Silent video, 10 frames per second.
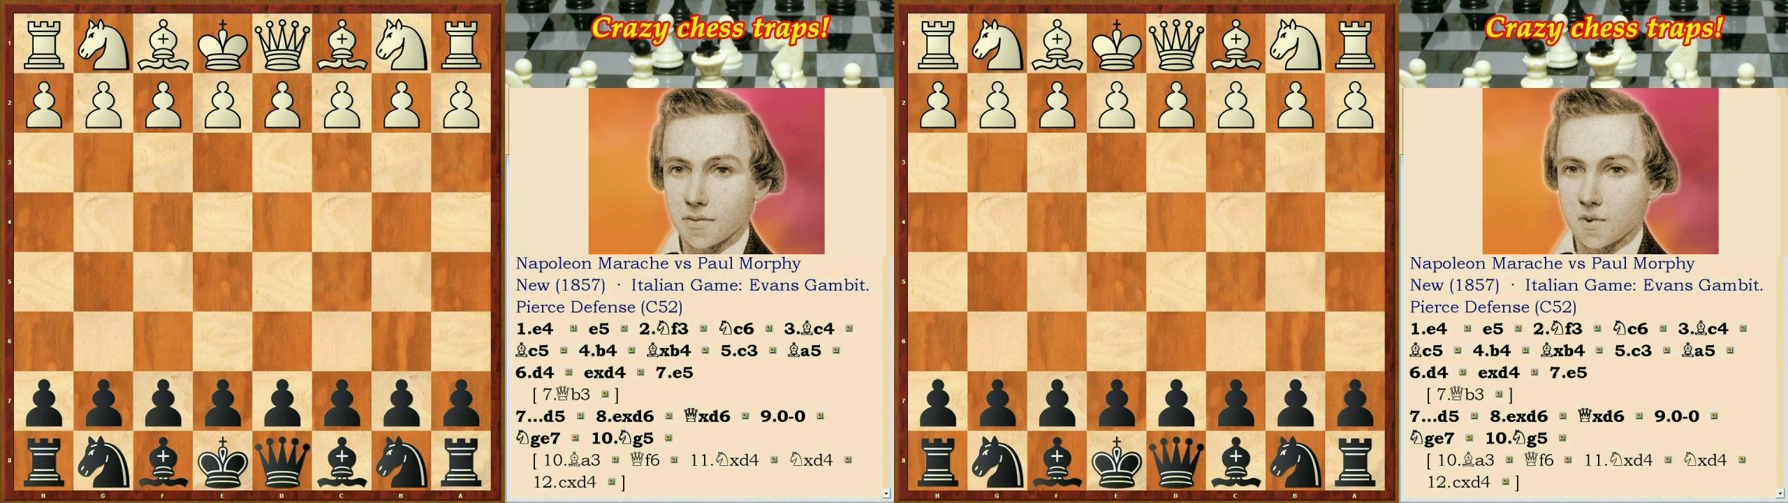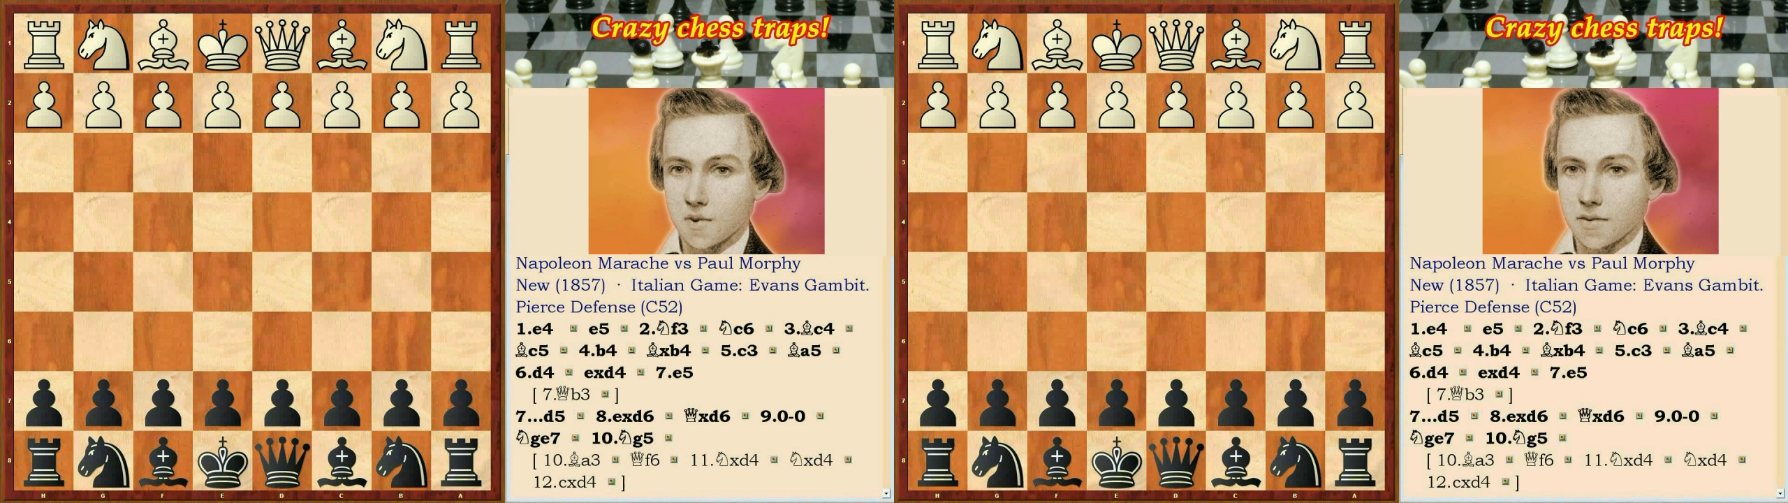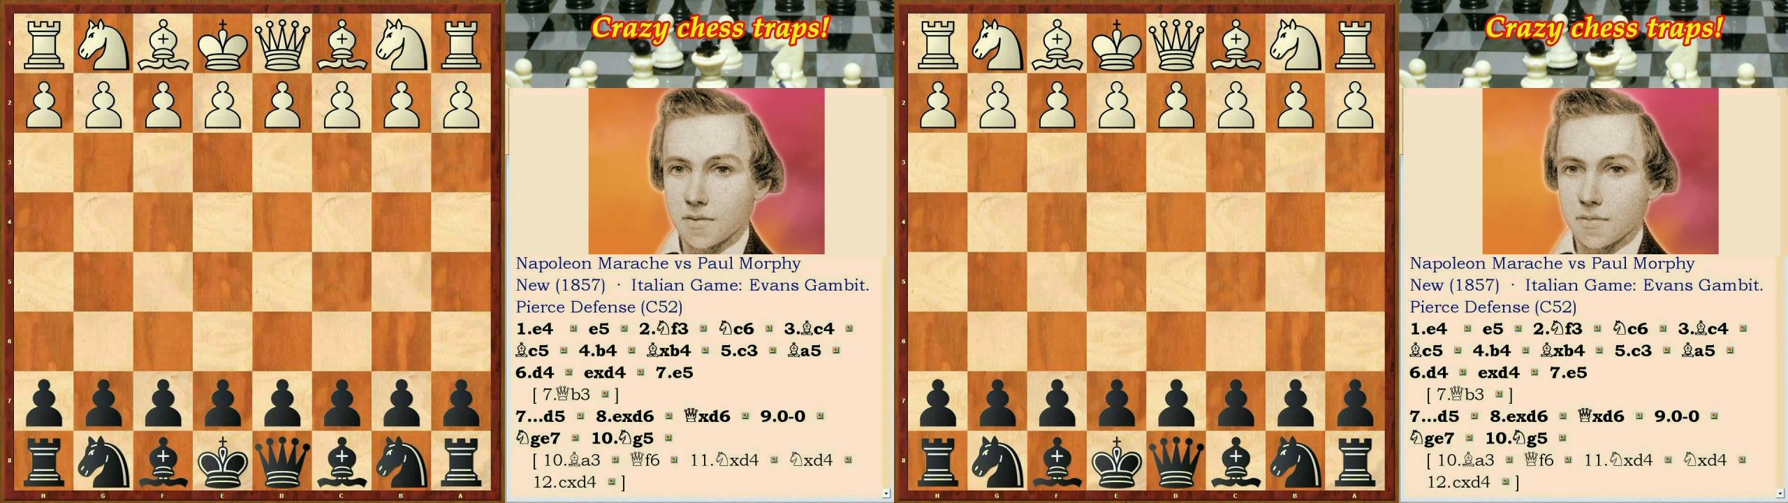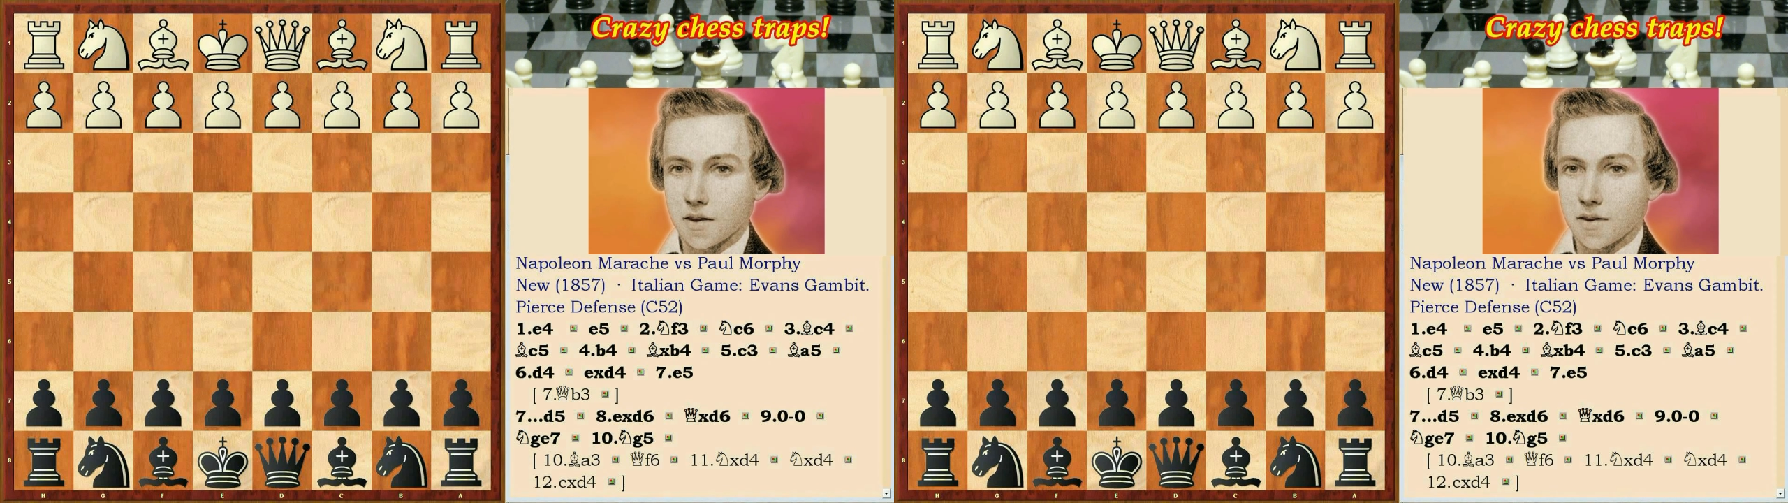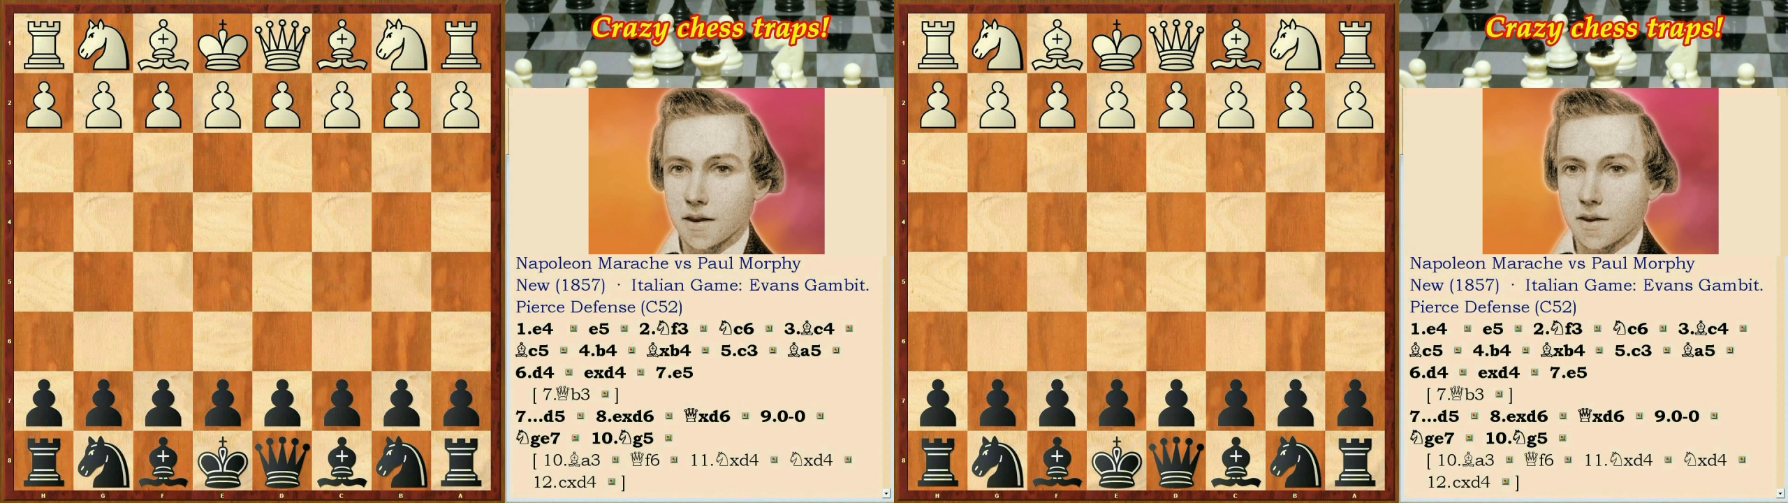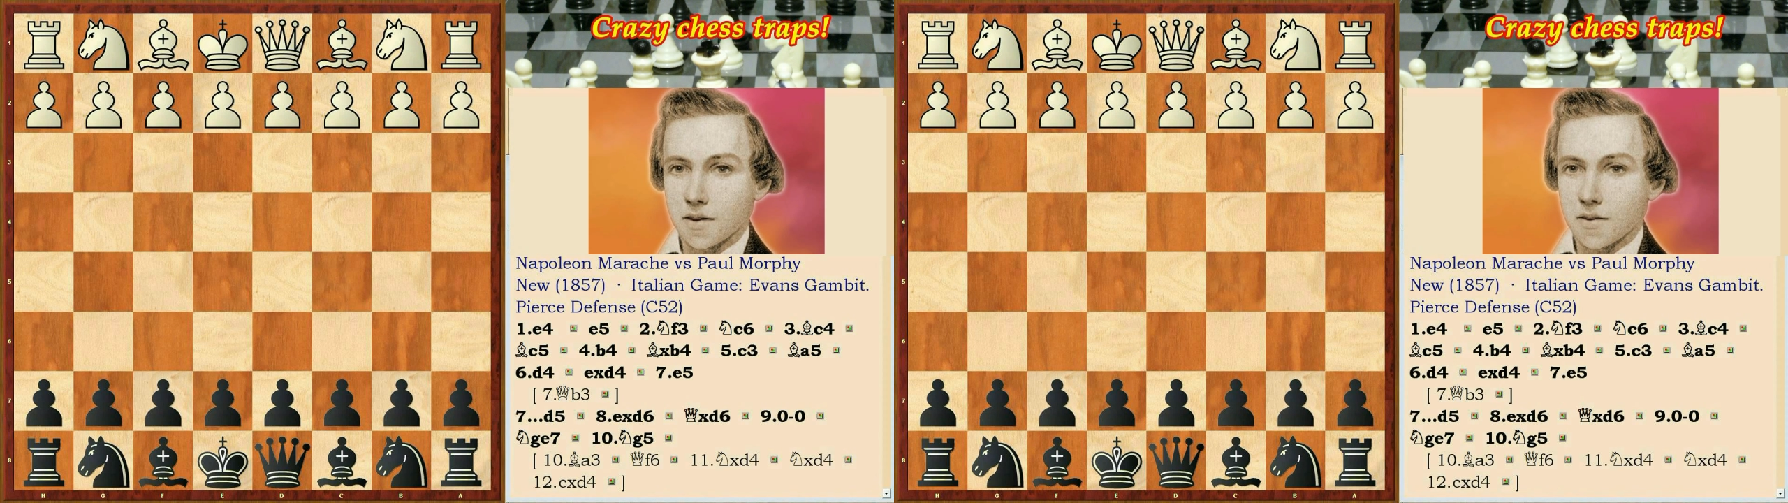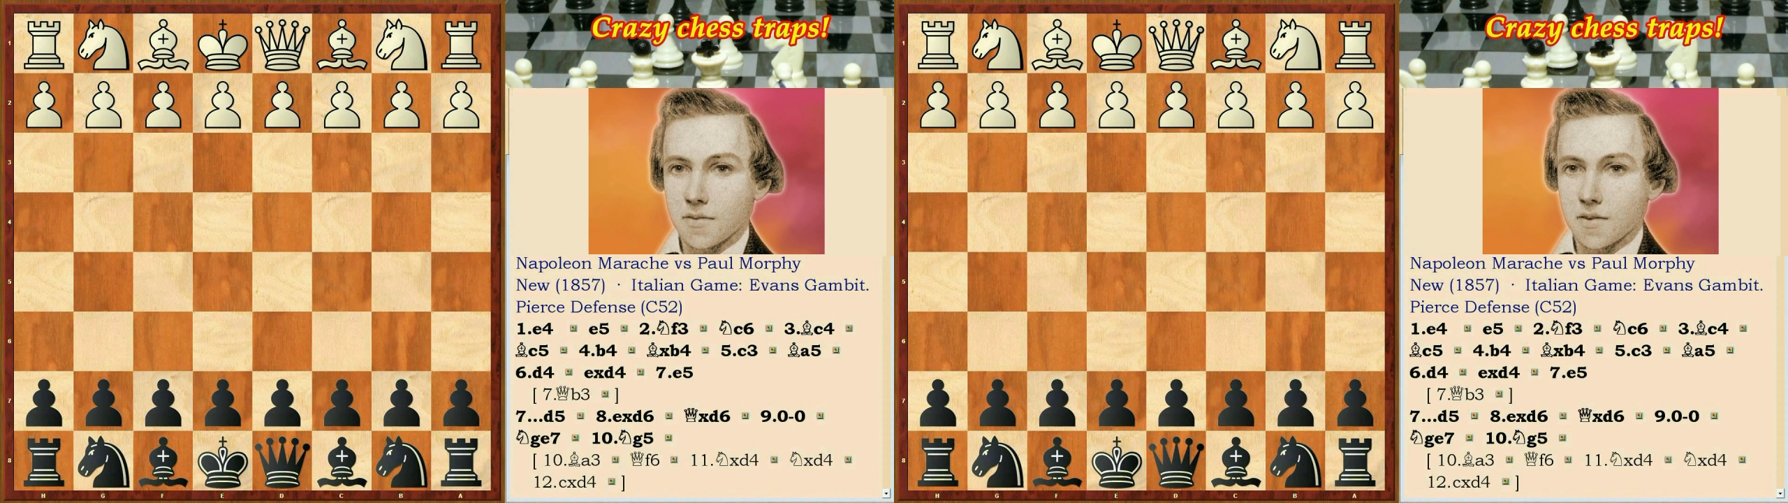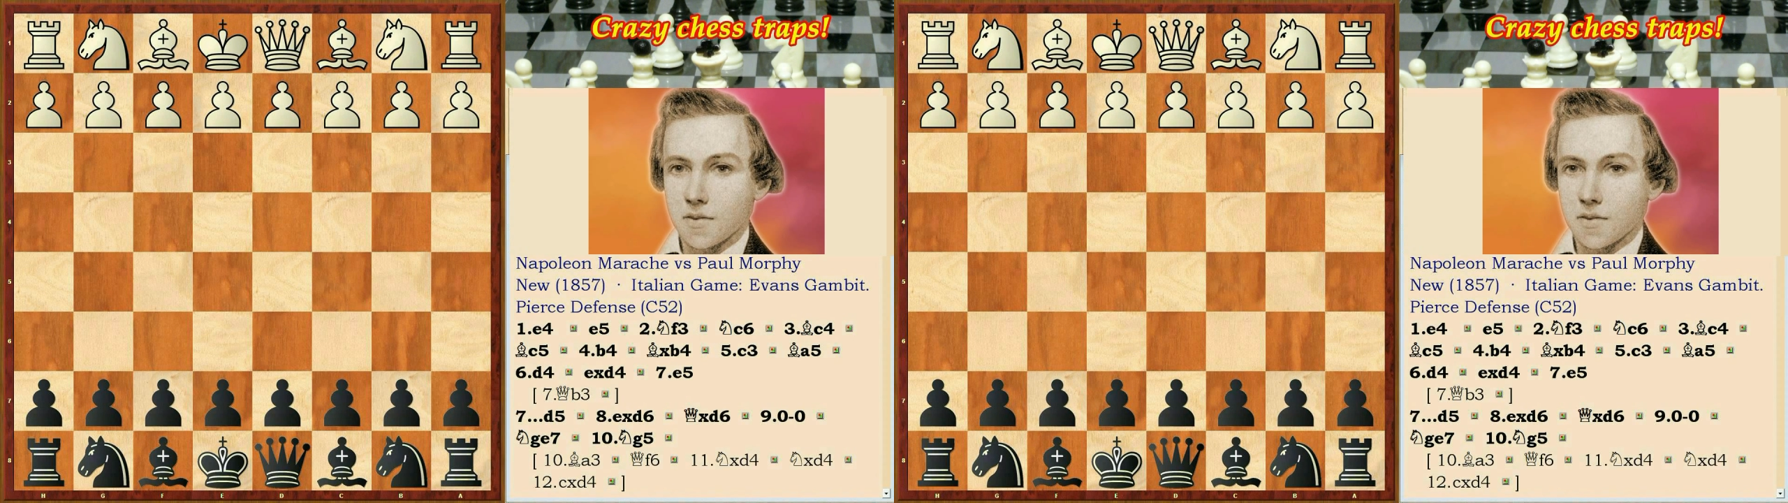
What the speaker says: Well, today I would